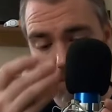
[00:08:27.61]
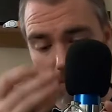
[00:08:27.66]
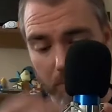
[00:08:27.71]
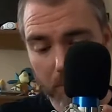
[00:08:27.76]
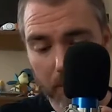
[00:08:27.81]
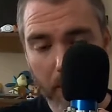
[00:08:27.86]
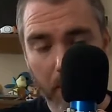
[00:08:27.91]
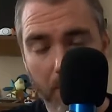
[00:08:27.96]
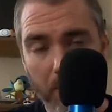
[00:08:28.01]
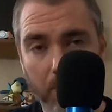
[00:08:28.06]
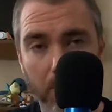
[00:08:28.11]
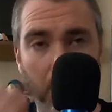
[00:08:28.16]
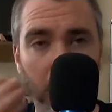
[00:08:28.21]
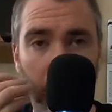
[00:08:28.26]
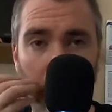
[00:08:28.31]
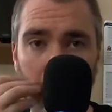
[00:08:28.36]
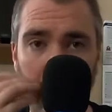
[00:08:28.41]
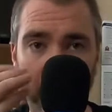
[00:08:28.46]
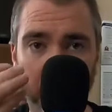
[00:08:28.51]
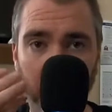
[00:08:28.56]
sound
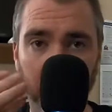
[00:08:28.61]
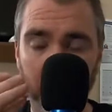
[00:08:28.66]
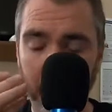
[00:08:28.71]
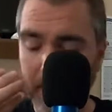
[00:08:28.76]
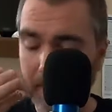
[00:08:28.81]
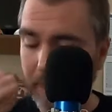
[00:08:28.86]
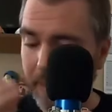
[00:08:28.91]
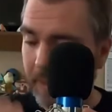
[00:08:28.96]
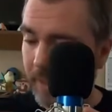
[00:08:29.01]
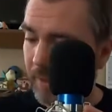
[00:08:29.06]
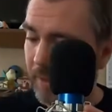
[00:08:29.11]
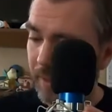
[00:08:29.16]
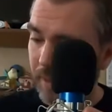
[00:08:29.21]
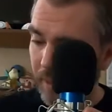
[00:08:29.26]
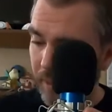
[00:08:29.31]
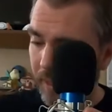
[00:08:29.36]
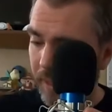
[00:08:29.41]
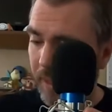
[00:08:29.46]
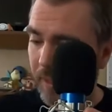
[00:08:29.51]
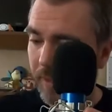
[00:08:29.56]
coming from me
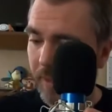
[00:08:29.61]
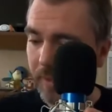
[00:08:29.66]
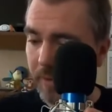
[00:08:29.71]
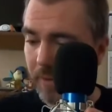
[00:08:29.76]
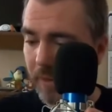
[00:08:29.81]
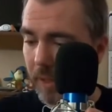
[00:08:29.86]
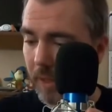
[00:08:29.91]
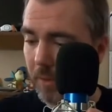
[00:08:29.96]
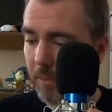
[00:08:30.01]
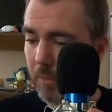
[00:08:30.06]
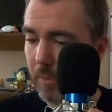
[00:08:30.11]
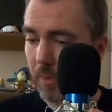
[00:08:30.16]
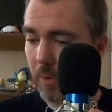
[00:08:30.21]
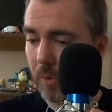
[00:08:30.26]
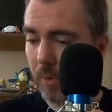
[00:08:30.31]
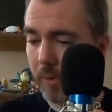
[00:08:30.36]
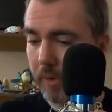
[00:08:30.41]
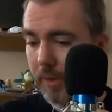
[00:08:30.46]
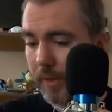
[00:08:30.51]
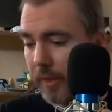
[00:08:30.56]
into the
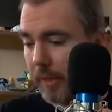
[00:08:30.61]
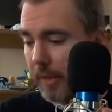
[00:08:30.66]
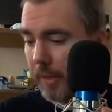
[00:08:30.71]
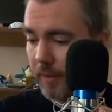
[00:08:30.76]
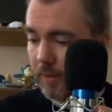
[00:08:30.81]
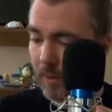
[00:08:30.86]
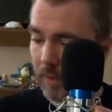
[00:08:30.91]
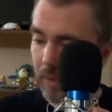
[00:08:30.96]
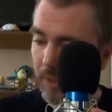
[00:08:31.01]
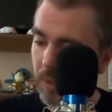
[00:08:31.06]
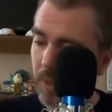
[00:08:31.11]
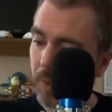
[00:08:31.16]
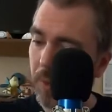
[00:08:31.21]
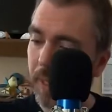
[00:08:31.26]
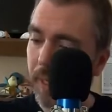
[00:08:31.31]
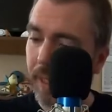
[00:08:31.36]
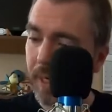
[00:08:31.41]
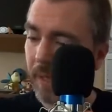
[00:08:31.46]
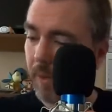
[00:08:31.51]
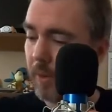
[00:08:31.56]
soundboard, it's going to
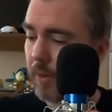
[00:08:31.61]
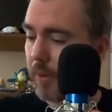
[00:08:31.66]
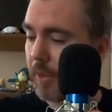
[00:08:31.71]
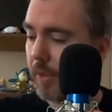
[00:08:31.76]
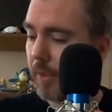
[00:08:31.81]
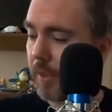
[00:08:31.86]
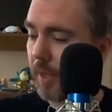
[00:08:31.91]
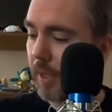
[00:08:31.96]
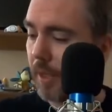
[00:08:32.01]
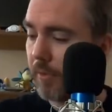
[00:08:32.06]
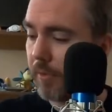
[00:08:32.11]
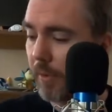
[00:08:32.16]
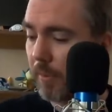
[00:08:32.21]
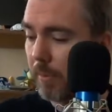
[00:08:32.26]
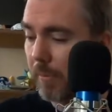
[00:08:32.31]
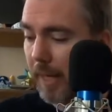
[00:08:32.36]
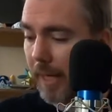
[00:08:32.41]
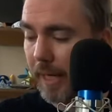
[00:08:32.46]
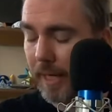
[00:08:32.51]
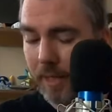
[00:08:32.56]
go out of the
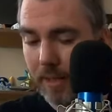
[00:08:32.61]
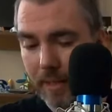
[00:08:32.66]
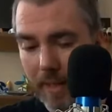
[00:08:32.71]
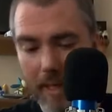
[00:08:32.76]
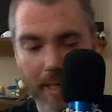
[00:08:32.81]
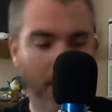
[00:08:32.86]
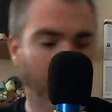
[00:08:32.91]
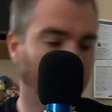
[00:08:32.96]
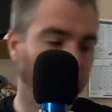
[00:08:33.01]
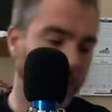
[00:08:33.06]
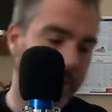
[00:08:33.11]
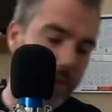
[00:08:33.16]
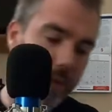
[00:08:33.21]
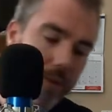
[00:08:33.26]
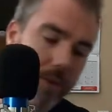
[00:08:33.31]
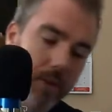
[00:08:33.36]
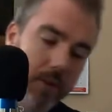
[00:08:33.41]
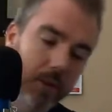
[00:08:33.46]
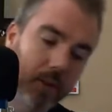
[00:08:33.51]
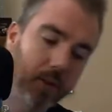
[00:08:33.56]
main out.
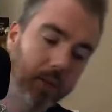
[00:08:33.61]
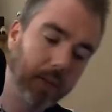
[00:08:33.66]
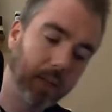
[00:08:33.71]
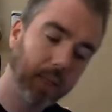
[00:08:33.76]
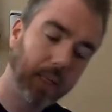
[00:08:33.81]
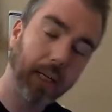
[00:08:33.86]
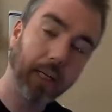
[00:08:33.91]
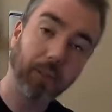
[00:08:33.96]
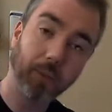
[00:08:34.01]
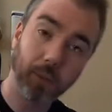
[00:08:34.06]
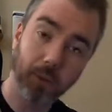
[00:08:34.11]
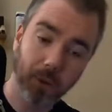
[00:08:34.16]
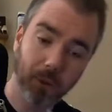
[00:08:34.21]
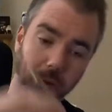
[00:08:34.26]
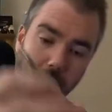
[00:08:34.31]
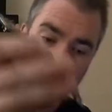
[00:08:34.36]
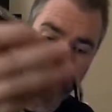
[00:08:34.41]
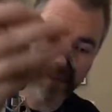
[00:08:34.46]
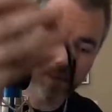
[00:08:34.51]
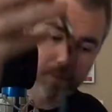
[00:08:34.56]
Had to
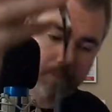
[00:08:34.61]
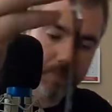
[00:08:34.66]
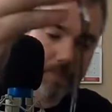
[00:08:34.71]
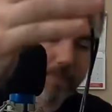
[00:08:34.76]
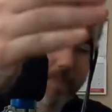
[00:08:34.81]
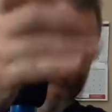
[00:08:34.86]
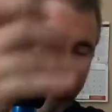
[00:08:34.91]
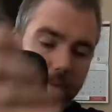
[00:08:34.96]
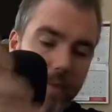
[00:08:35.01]
acquire